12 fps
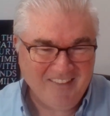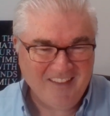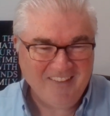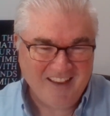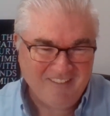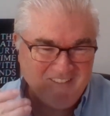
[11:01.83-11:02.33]

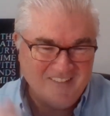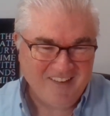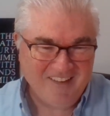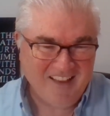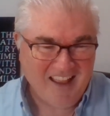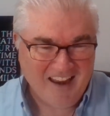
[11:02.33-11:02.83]
And then they,
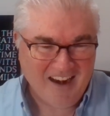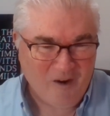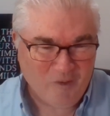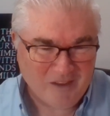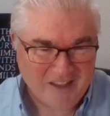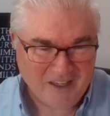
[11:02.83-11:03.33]
an
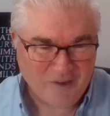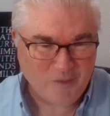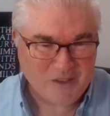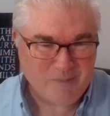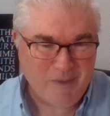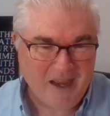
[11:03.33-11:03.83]
hour later,
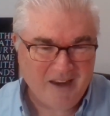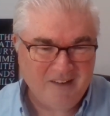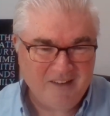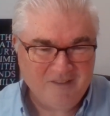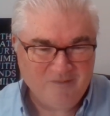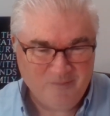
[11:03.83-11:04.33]

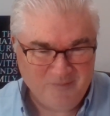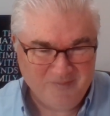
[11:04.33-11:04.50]
respond,